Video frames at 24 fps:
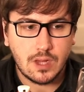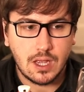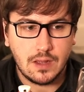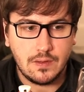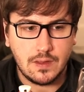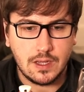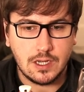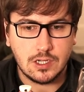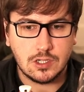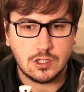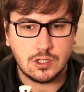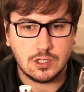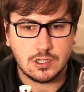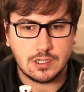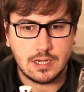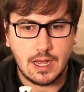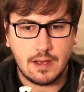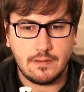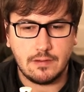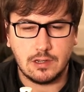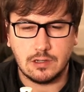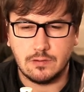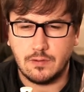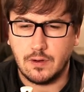These just
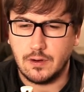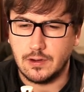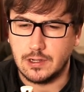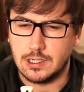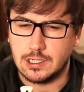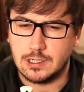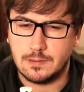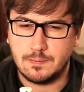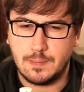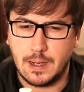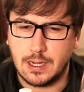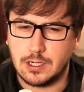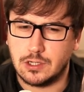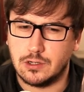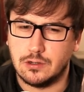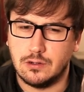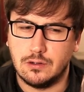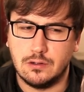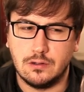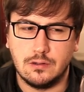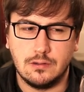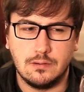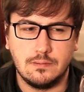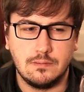have a very
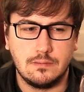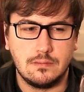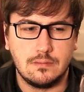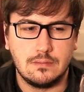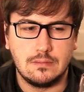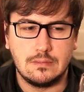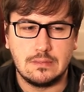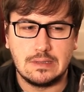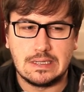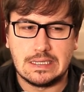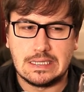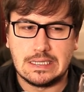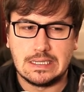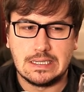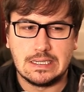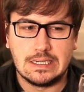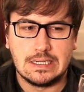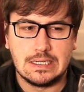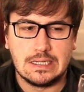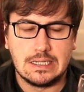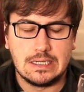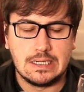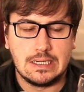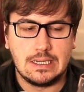special.
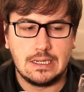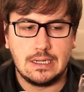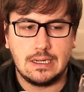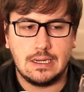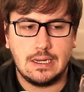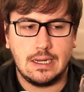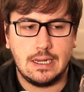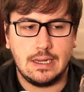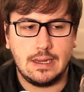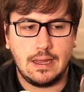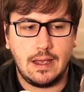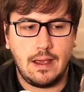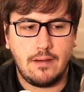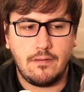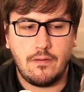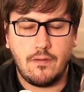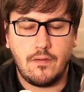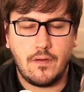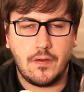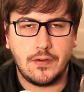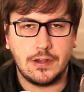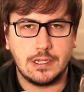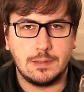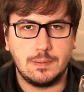They have a
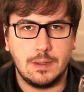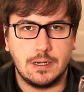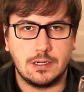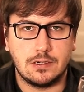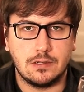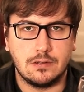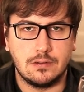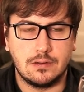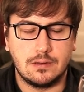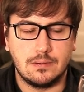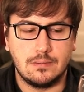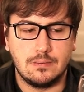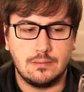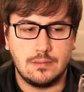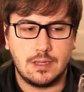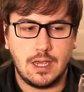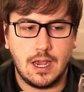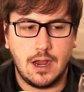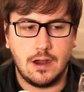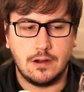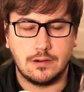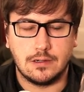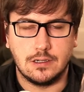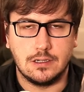very special
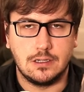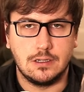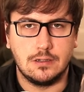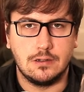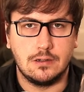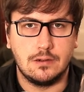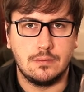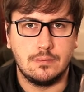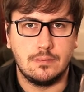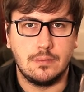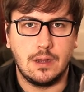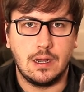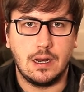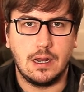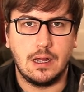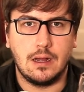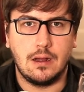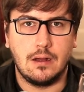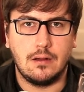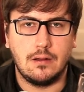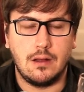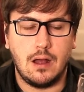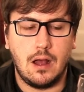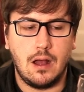character to them, and
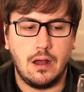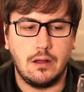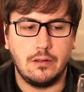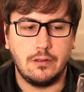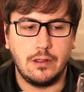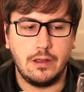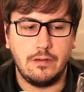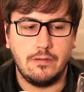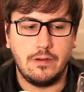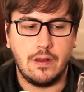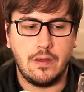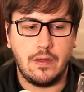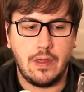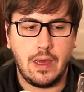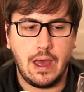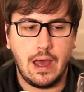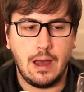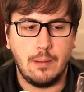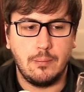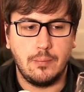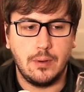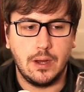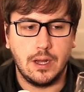I'll I'll leave it at that.